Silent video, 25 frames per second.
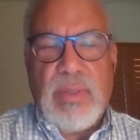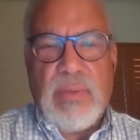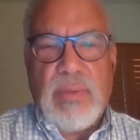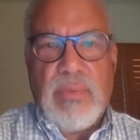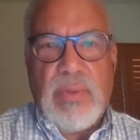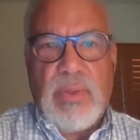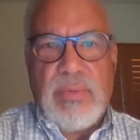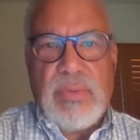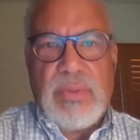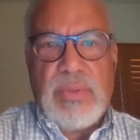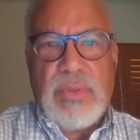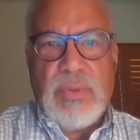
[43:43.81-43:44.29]

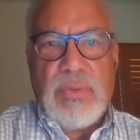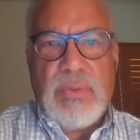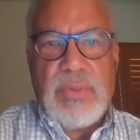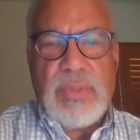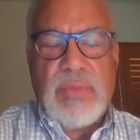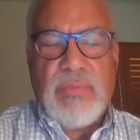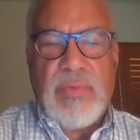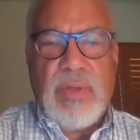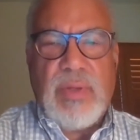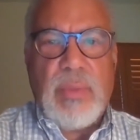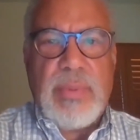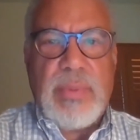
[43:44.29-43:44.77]
of students
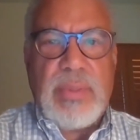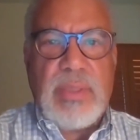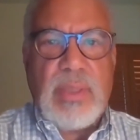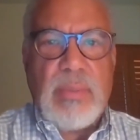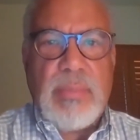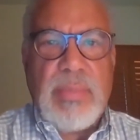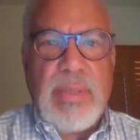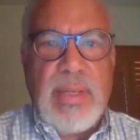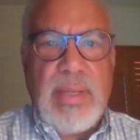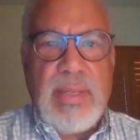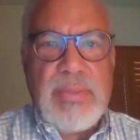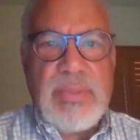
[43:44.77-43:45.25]
developing
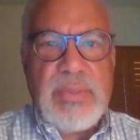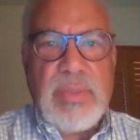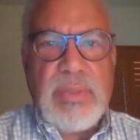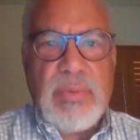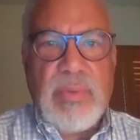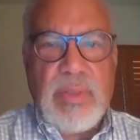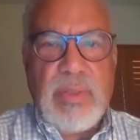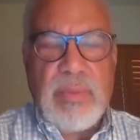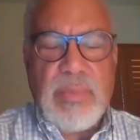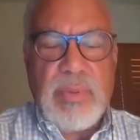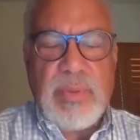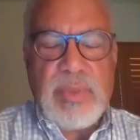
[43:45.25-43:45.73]
capacity
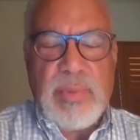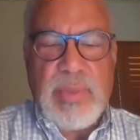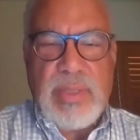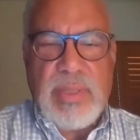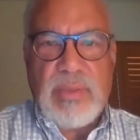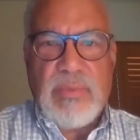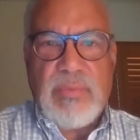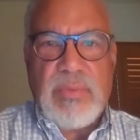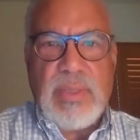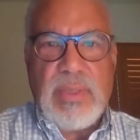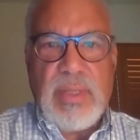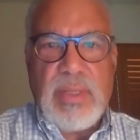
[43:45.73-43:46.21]
around
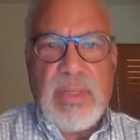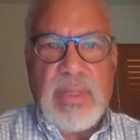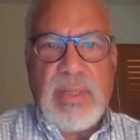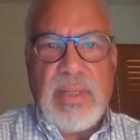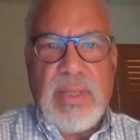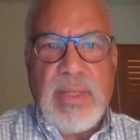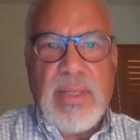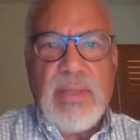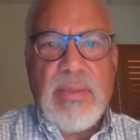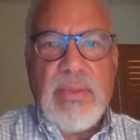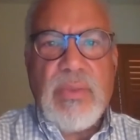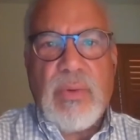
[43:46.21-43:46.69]
perspective taking
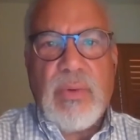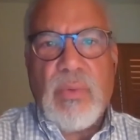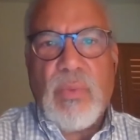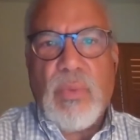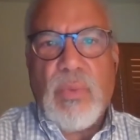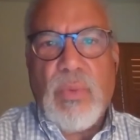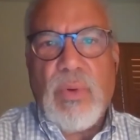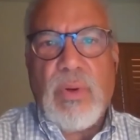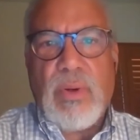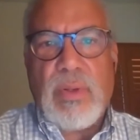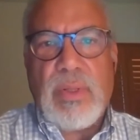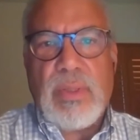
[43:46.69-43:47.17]
in their
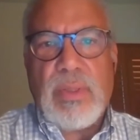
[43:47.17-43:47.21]
work.